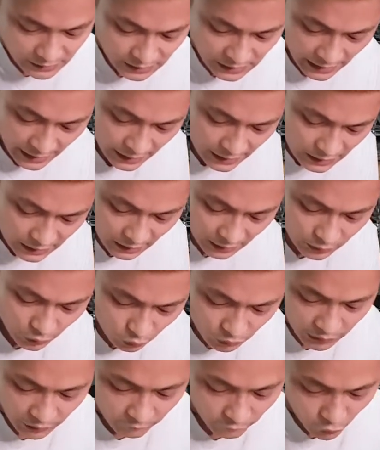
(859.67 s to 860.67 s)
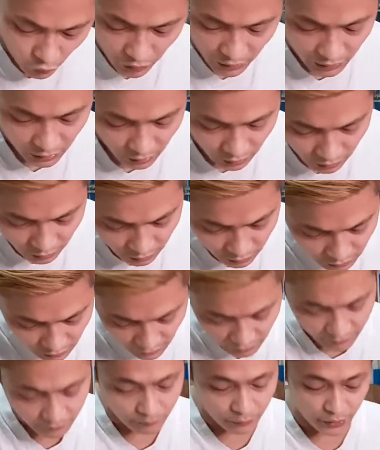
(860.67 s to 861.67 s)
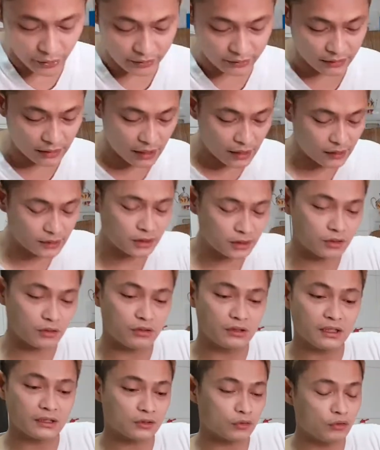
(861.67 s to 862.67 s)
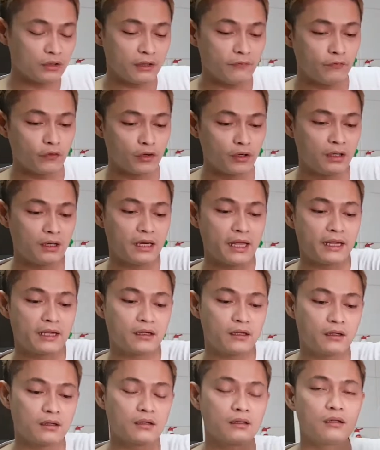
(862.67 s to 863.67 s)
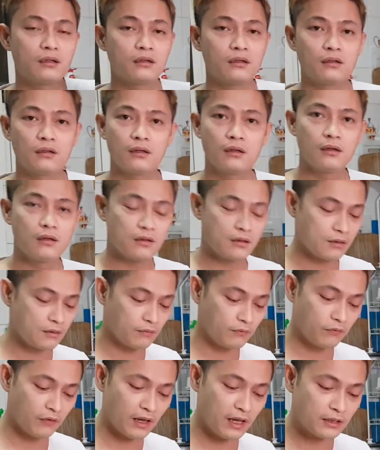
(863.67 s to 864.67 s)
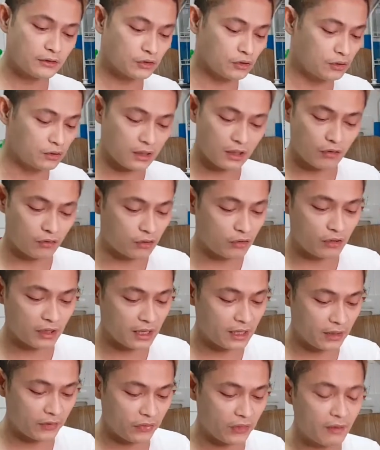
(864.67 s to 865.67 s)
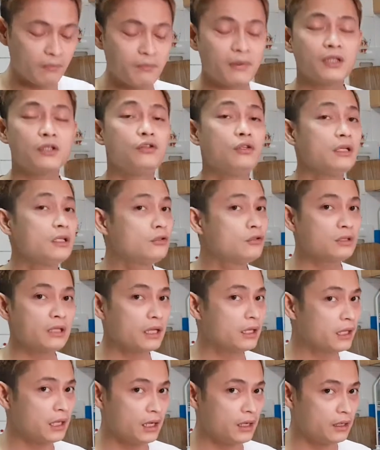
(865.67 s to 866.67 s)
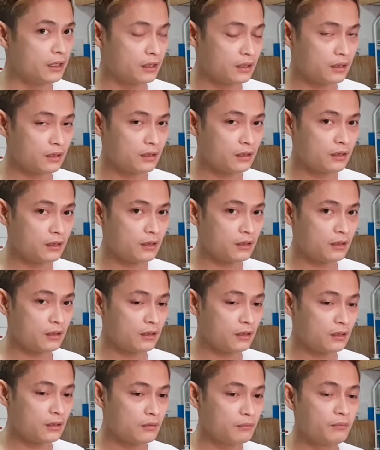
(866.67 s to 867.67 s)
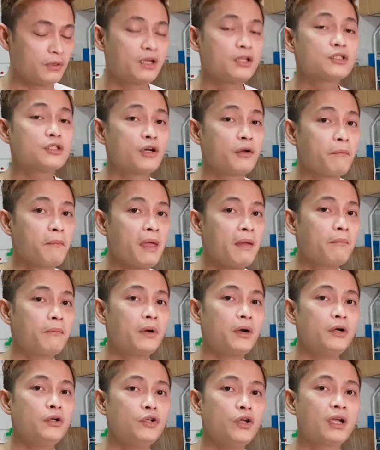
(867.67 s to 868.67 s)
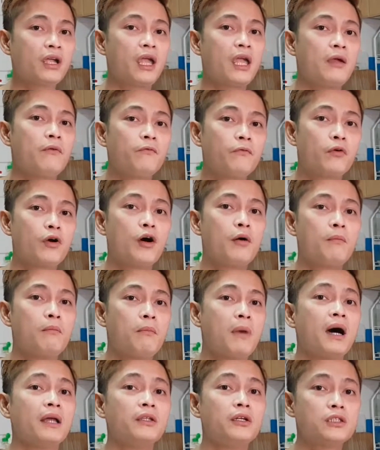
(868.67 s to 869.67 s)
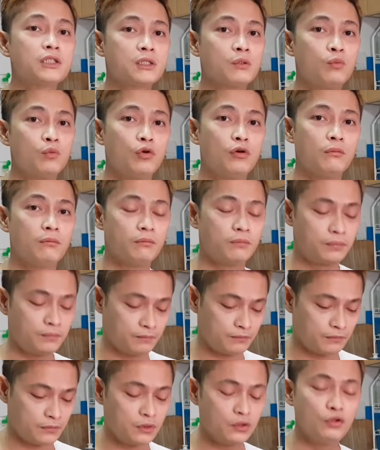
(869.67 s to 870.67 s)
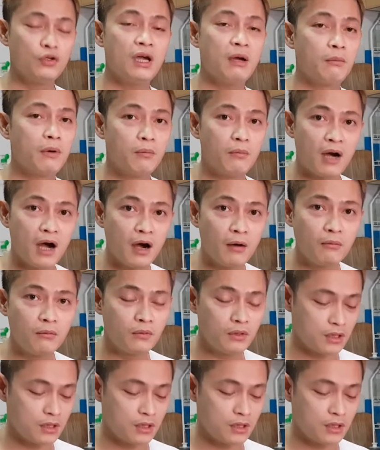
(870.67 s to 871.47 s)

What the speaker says: Day, not only for like birthdays, not only for like flesh or anything, but you need to take care. Because remember, you came from mother's womb. You have a mom,